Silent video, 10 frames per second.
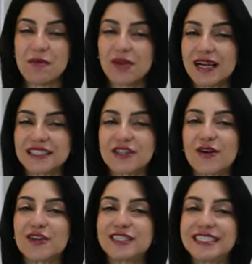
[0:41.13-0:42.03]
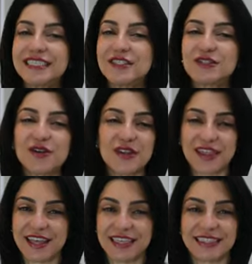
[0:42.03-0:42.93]
Plus, there are still certain
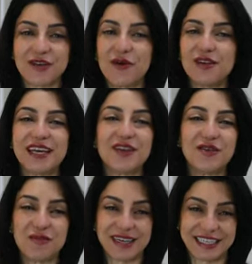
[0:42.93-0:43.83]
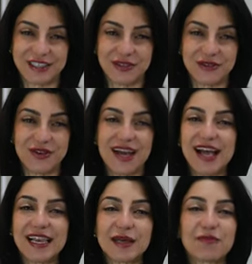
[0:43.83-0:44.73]
things that only a human can do,
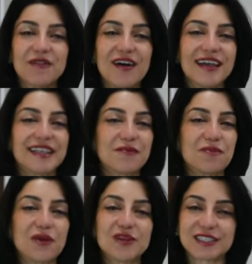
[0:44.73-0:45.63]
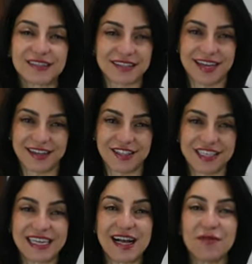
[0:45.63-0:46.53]
like provide that personal touch
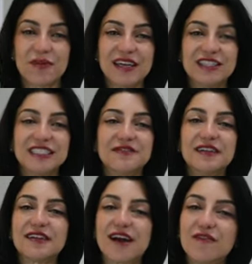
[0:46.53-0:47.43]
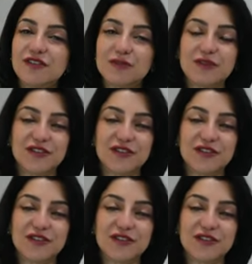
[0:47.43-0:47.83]
and help patients feel comfortable